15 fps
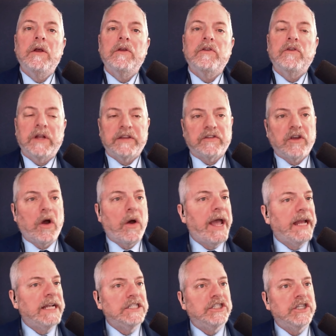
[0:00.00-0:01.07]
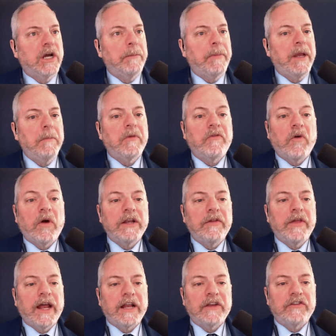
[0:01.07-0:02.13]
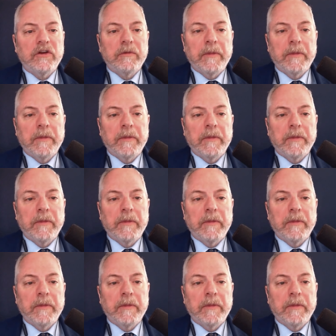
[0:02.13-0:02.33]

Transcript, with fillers: So let's go ahead and jump in. Before I do that, I should